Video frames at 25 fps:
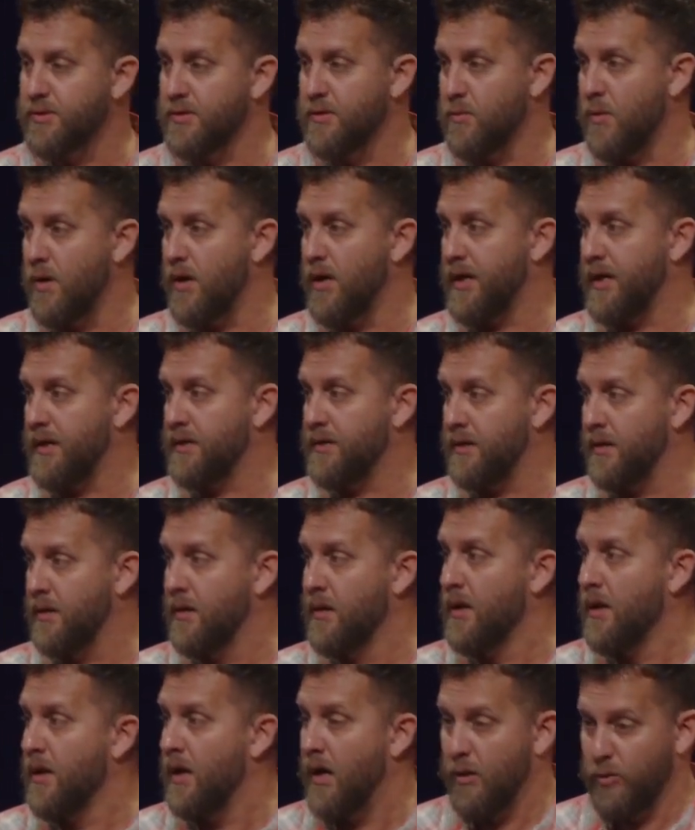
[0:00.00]
You walk into
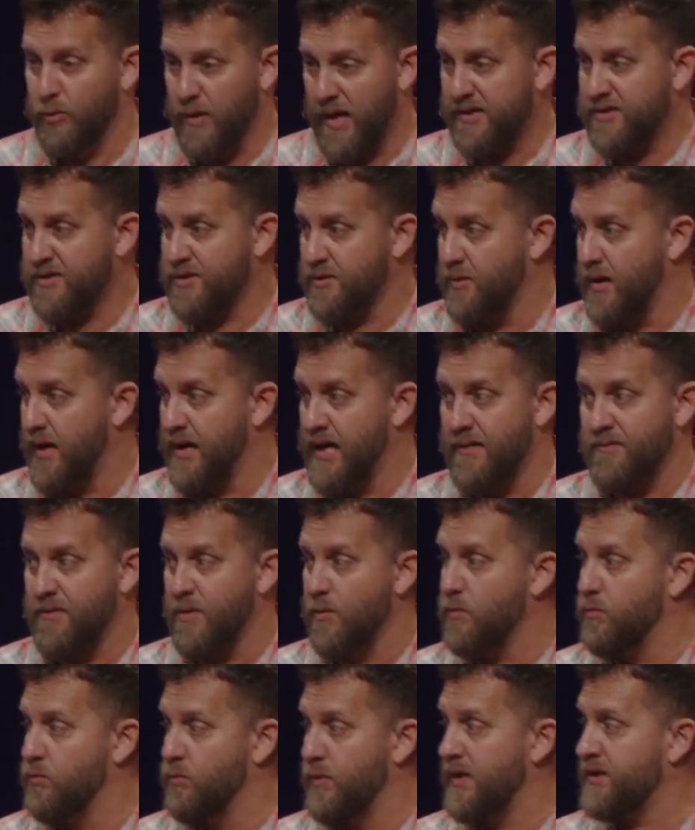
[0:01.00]
a restaurant,
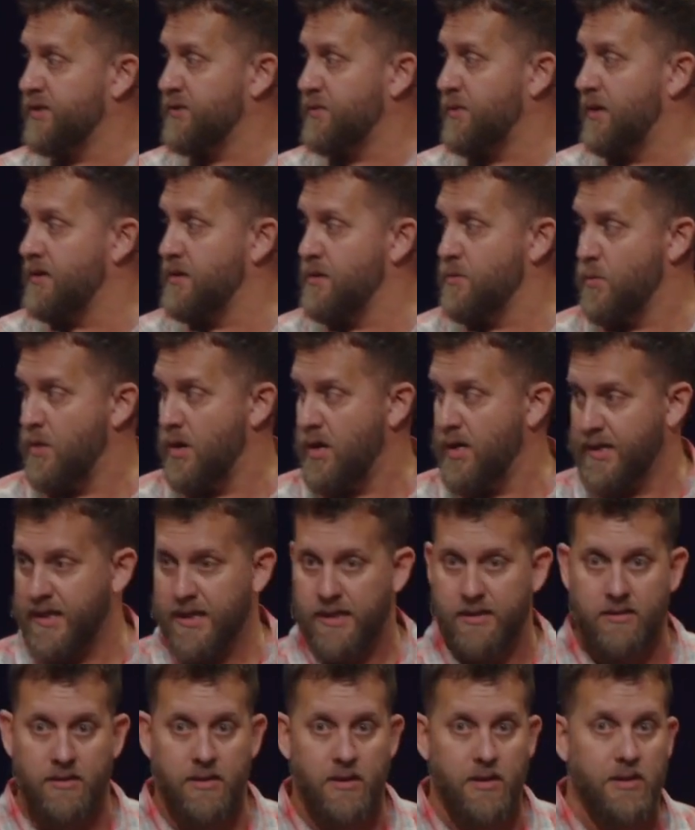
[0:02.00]
every restaurant you walk
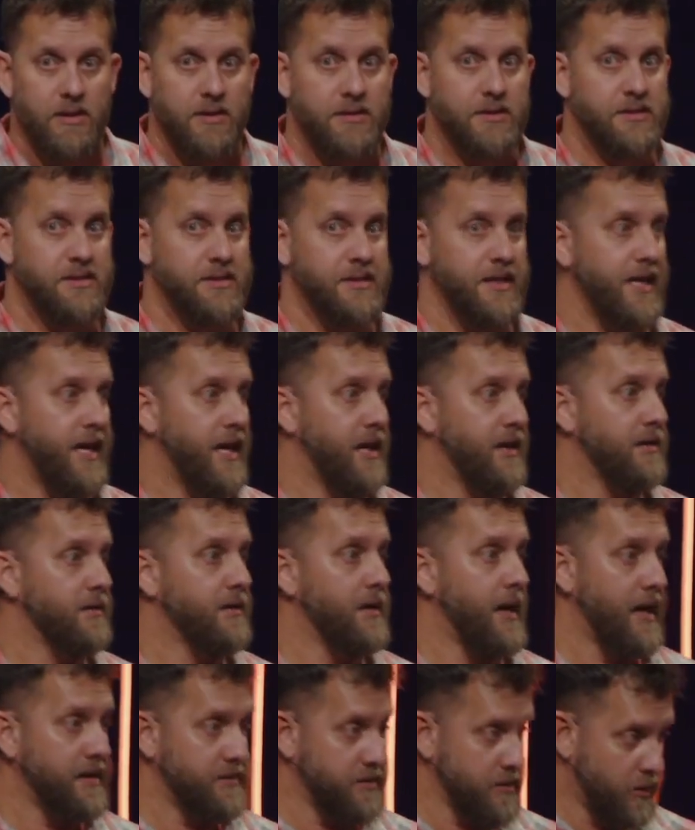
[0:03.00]
in to sit at
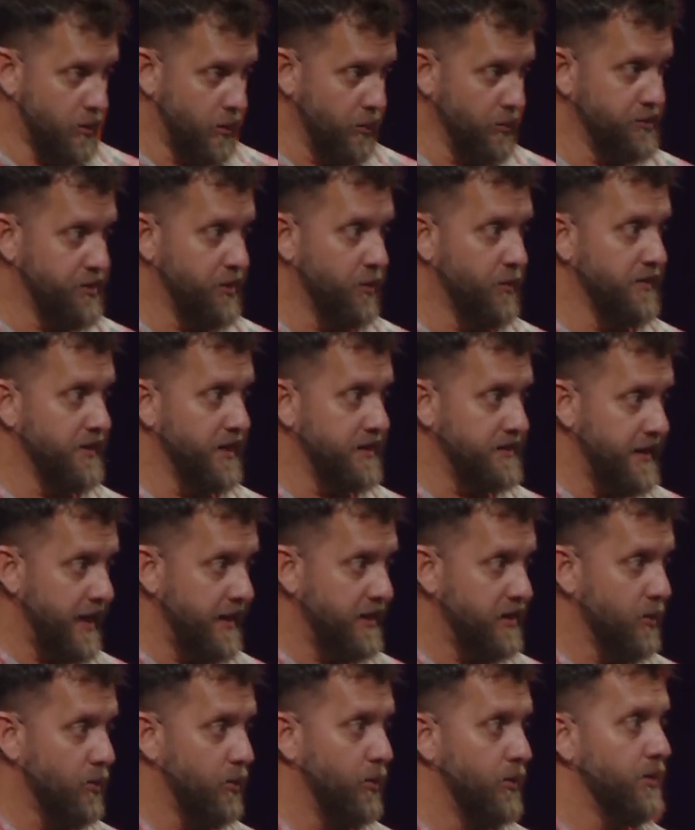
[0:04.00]
has a culture. When they
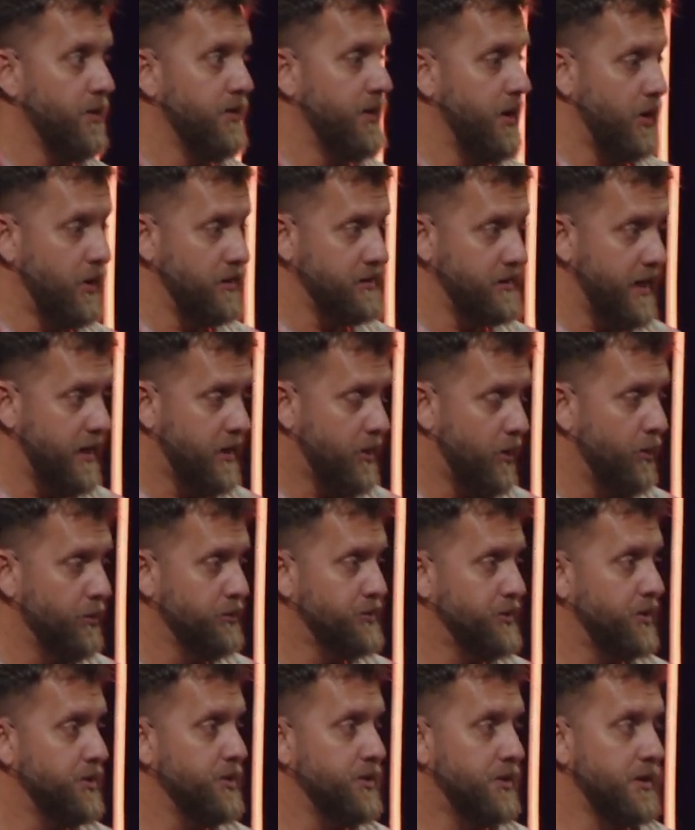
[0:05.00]
take your order, there is a
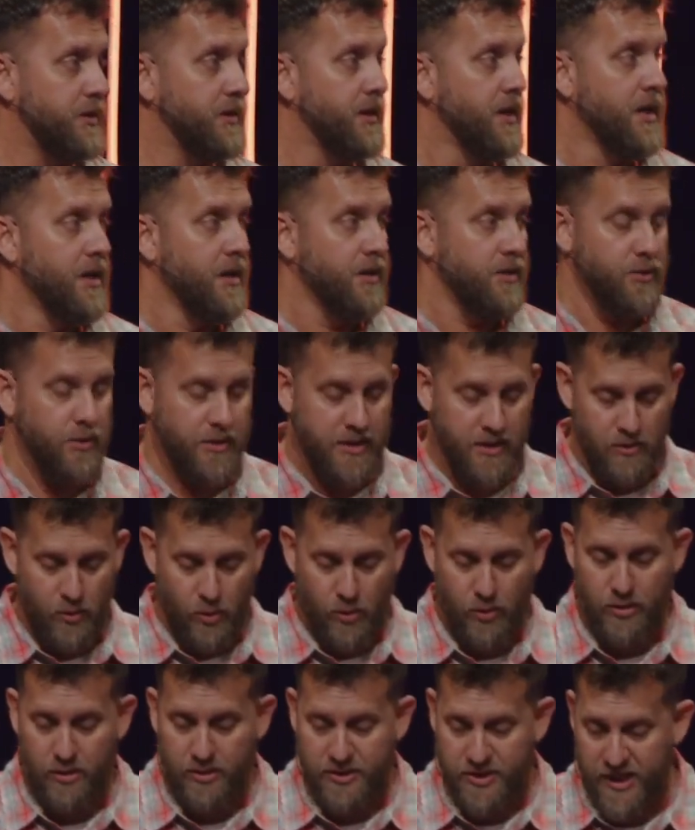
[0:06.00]
culture. You can, you can
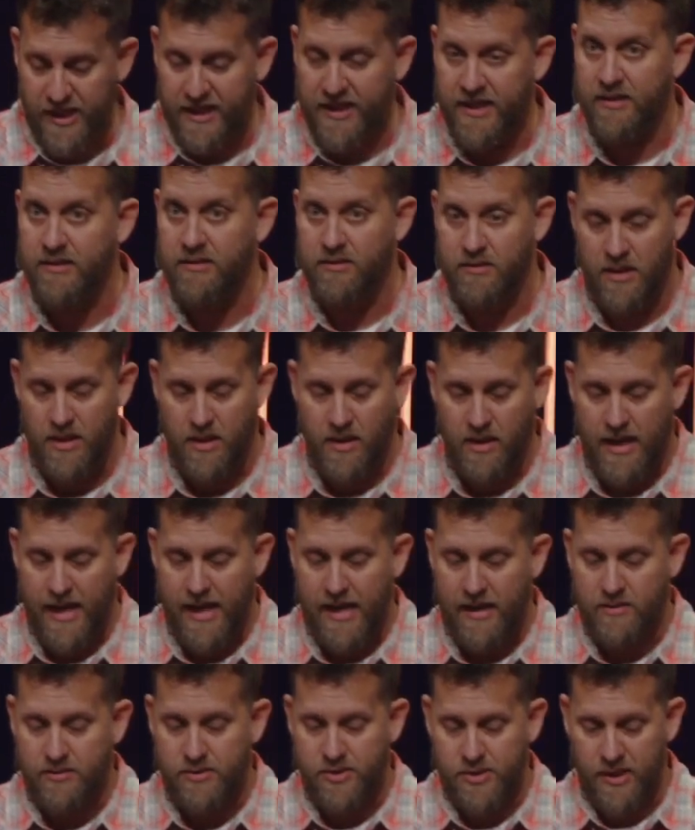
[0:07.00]
order chicken
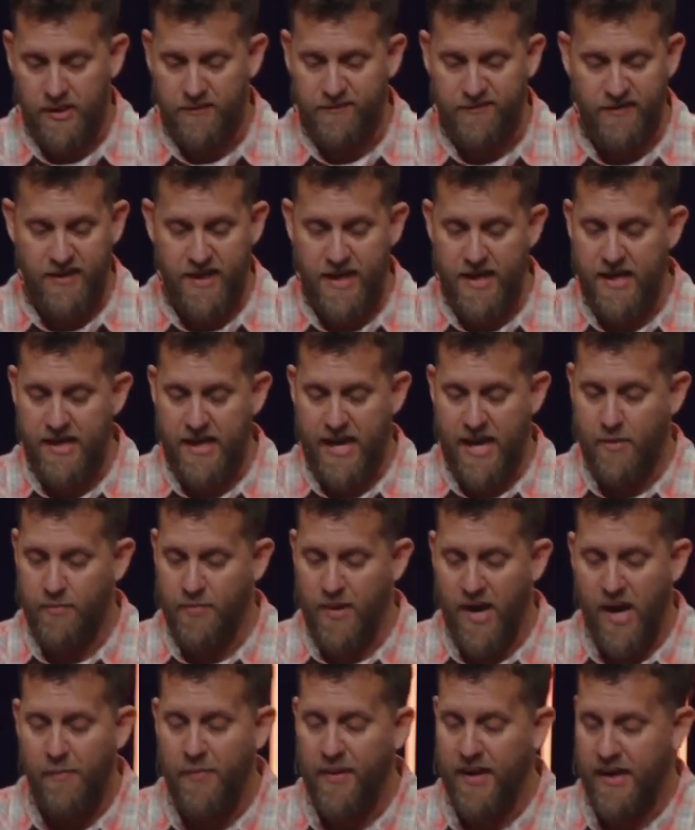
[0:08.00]
at Chick fil A, at
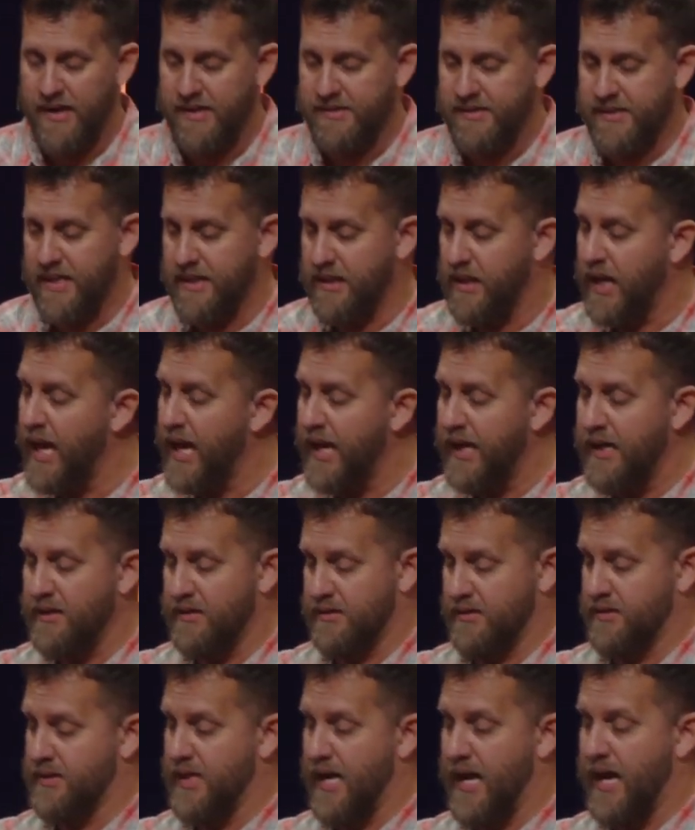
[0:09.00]
Popeyes, at
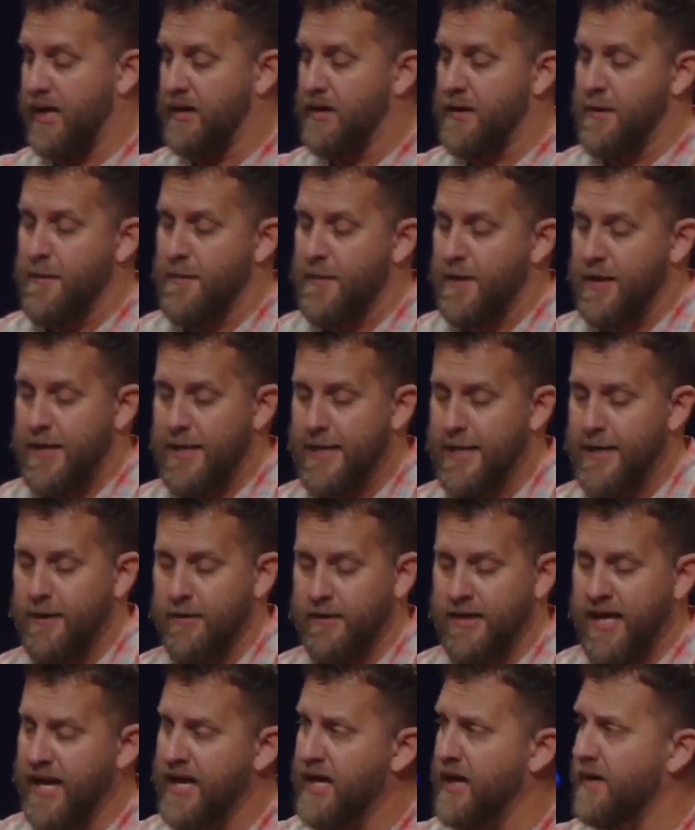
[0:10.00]
Cane's, at uh,
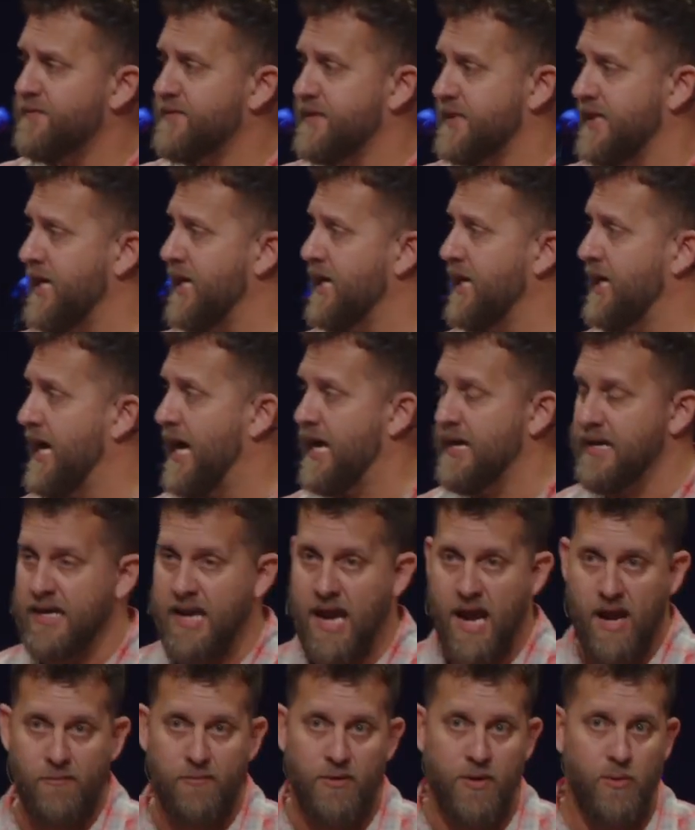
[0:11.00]
KFC, and
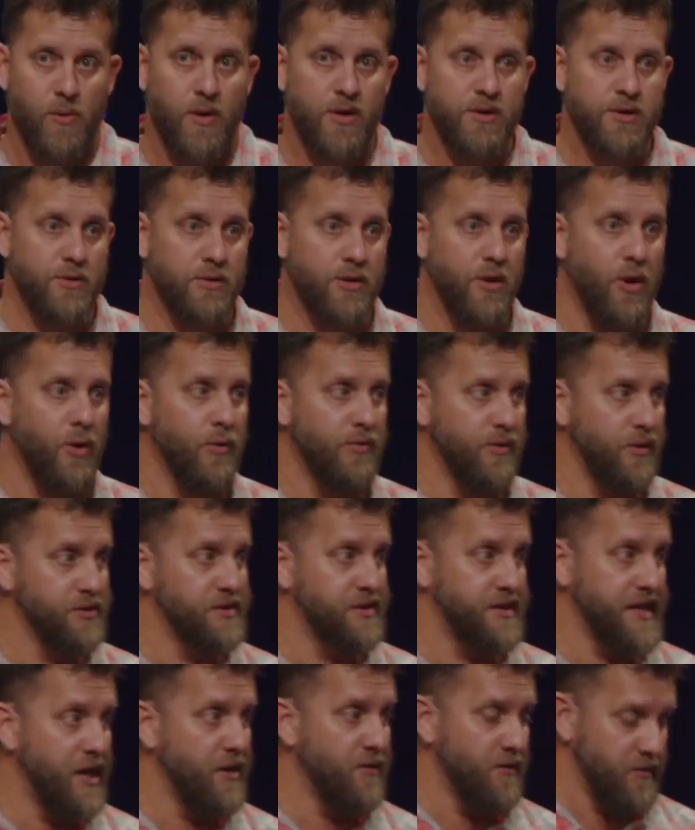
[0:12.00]
everywhere you go, they're
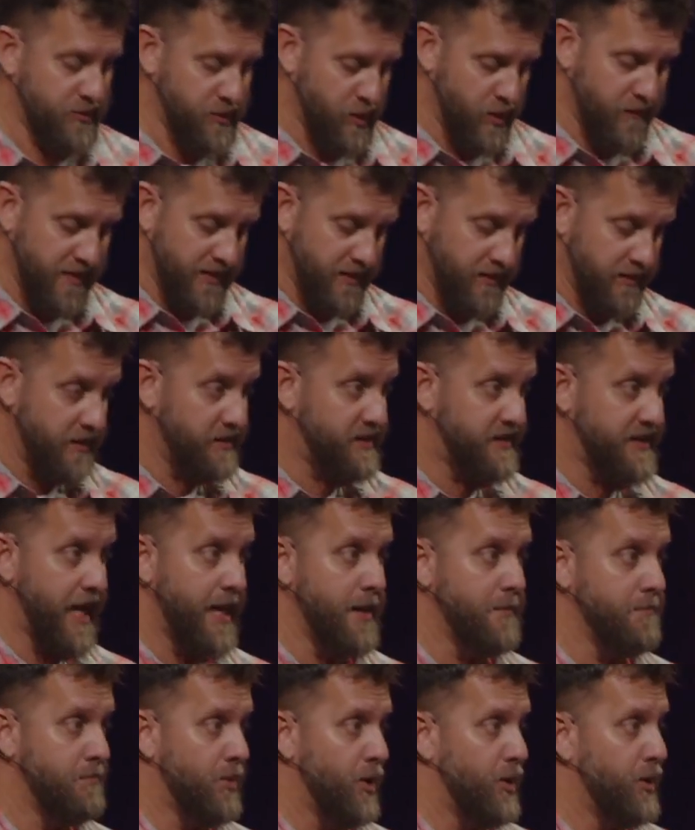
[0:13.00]
ser- serving the
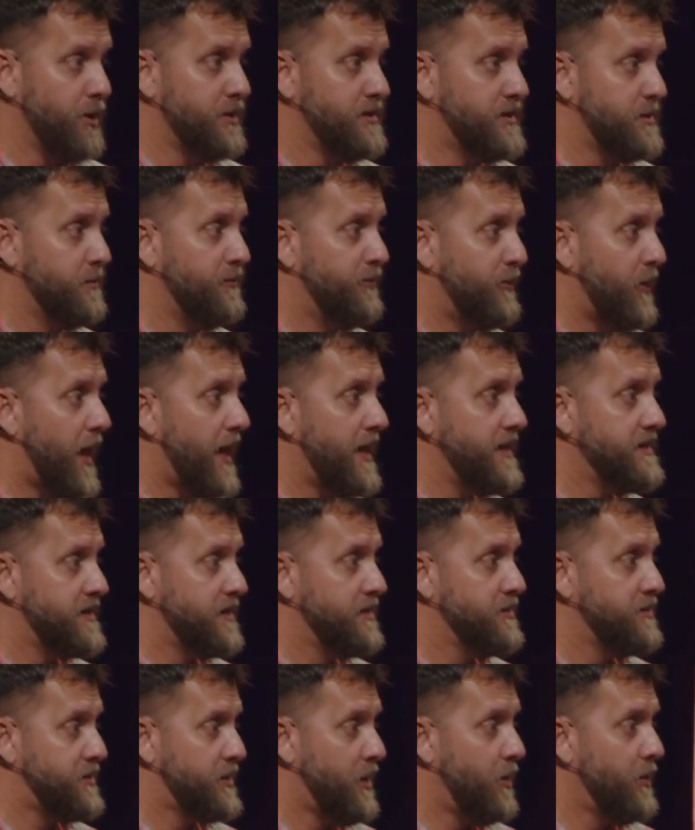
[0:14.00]
same bird some fries and
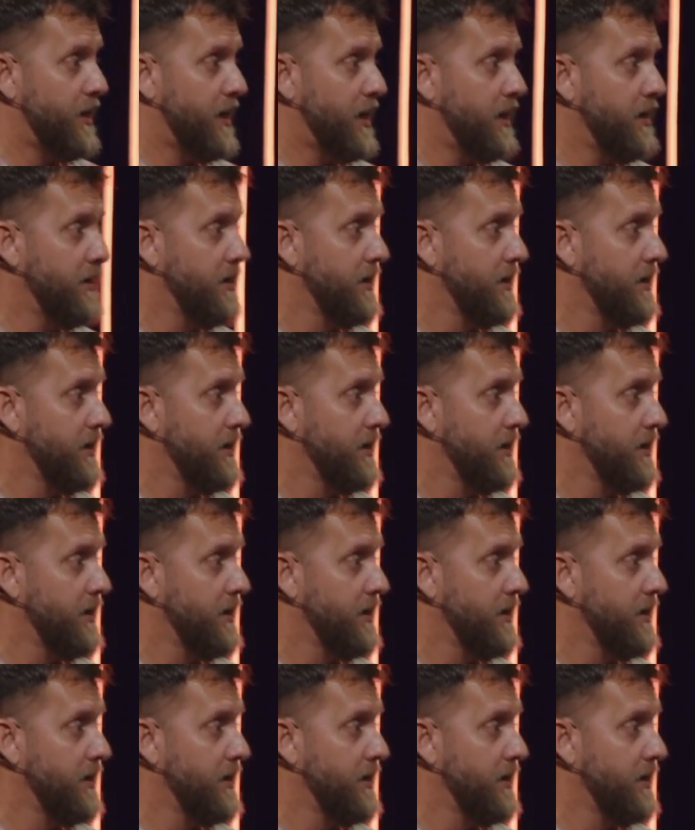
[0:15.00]
a soda.